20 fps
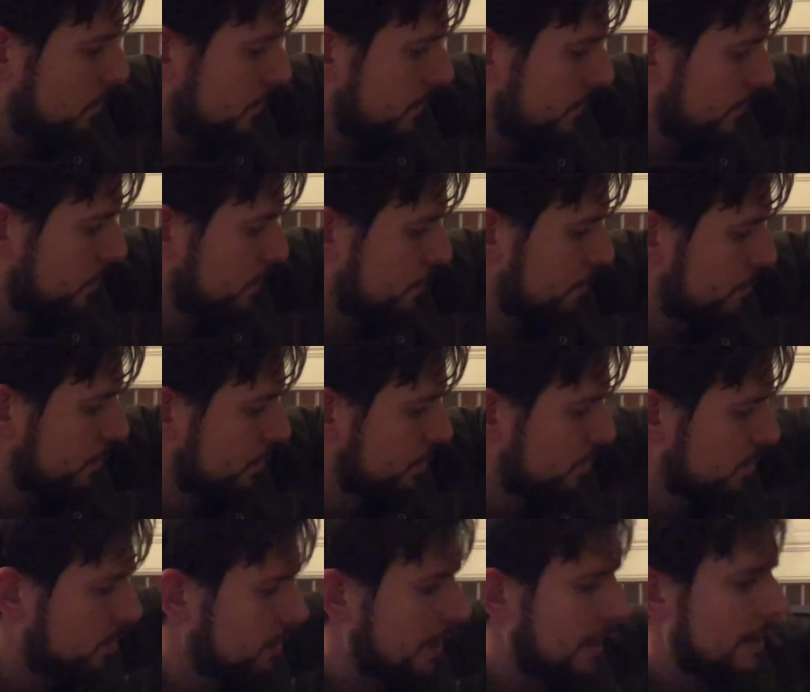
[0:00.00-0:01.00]
of their
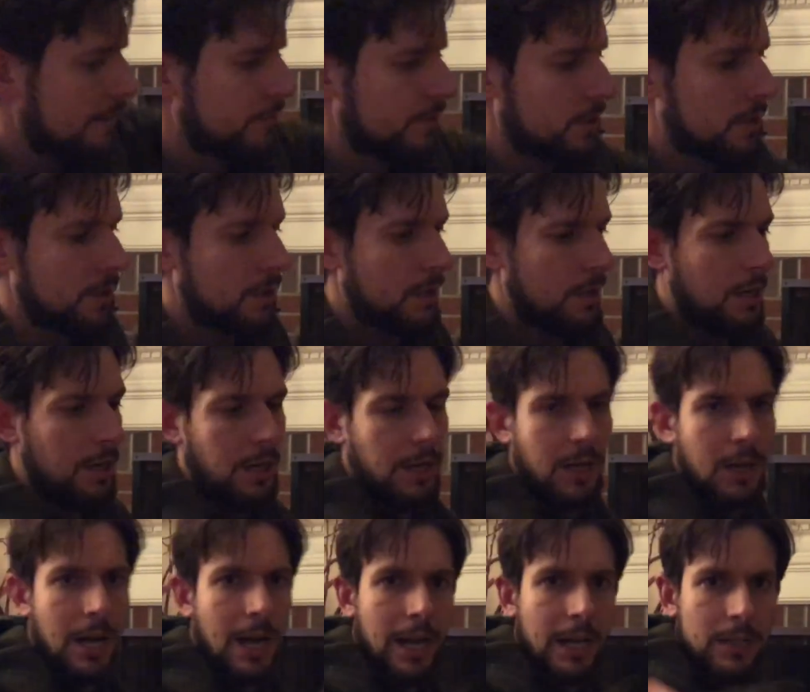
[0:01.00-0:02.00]
Bushcrafter
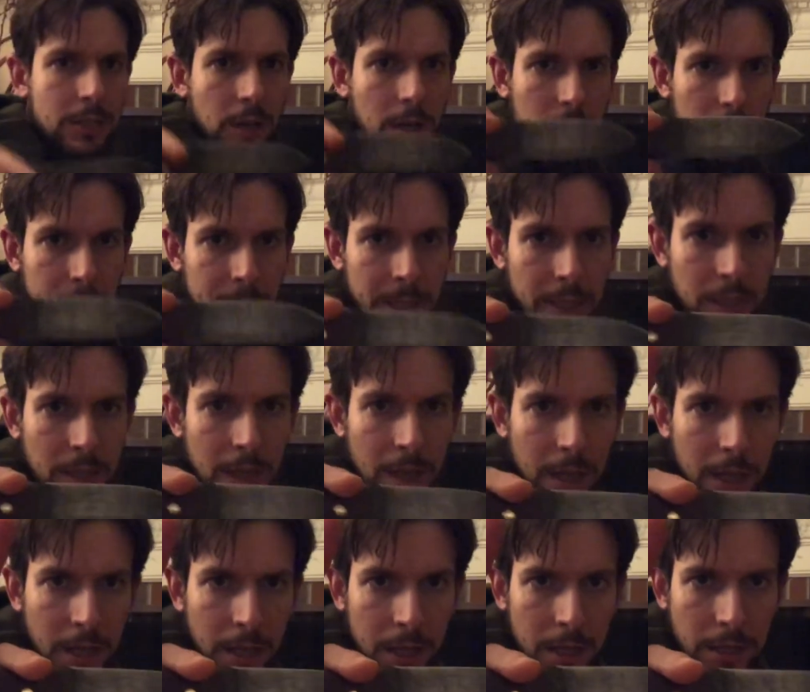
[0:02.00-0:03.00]
high carbon
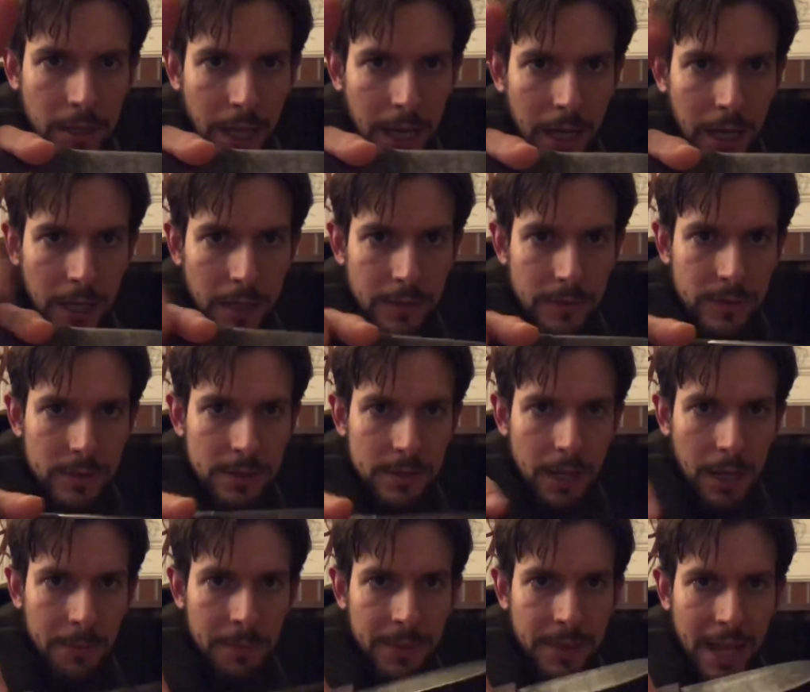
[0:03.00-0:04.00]
knives.
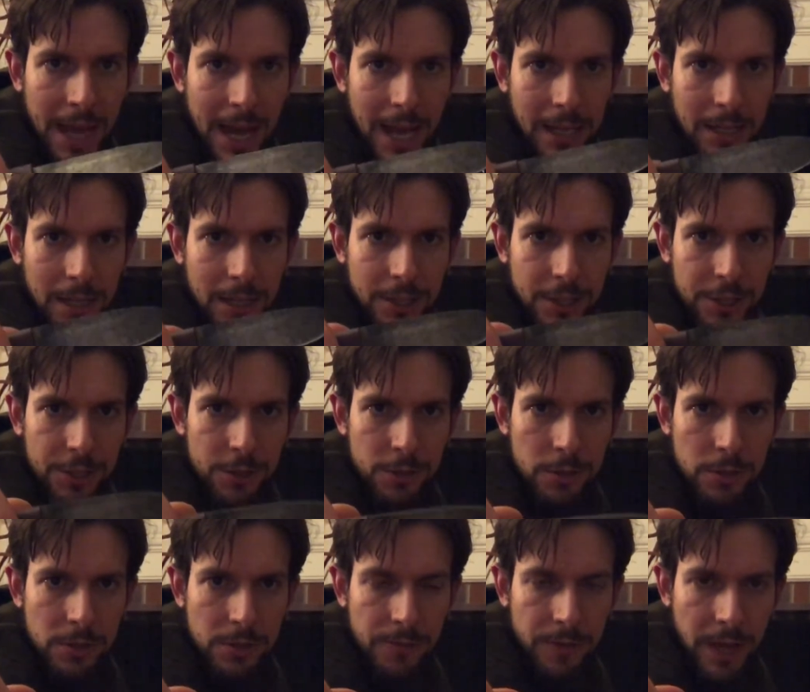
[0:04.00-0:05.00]
I'm not a
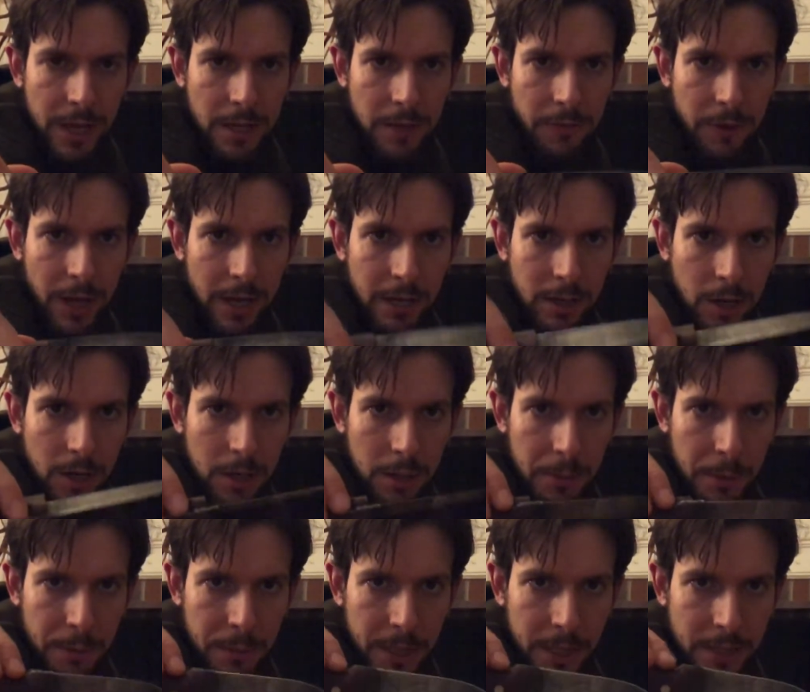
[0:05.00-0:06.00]
huge fan of high
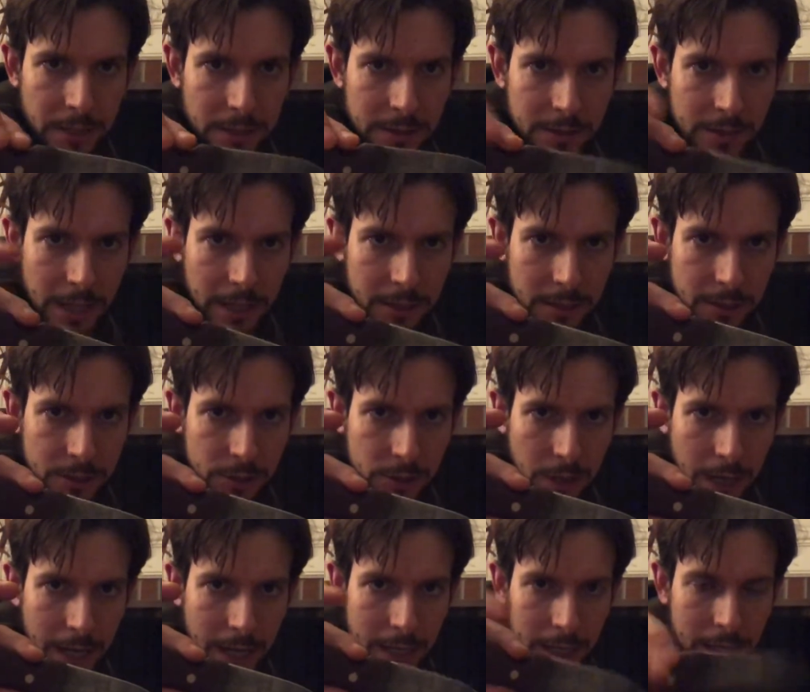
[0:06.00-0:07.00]
carbon, but I decided to
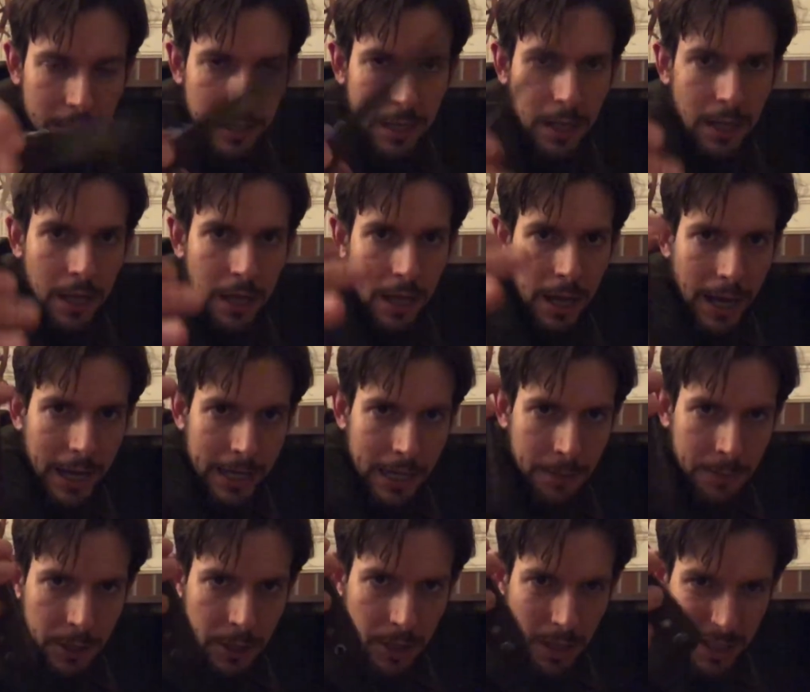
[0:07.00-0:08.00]
try it. I am
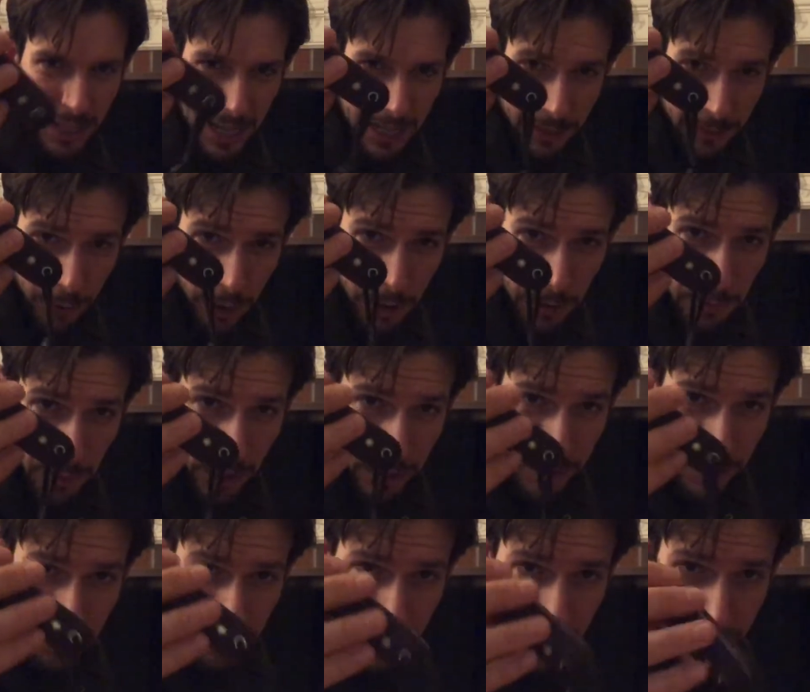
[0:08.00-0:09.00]
kind of on a
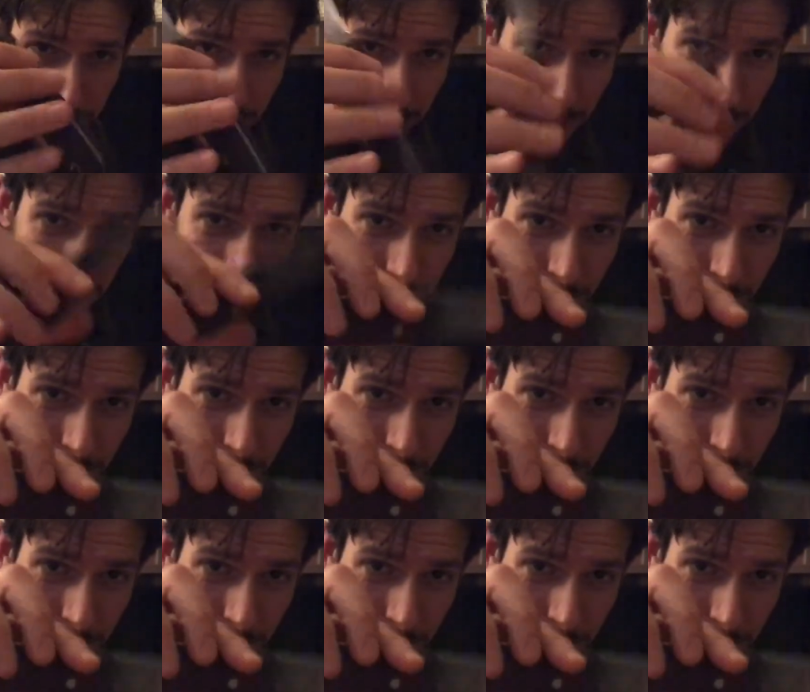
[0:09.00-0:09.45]
budget right now,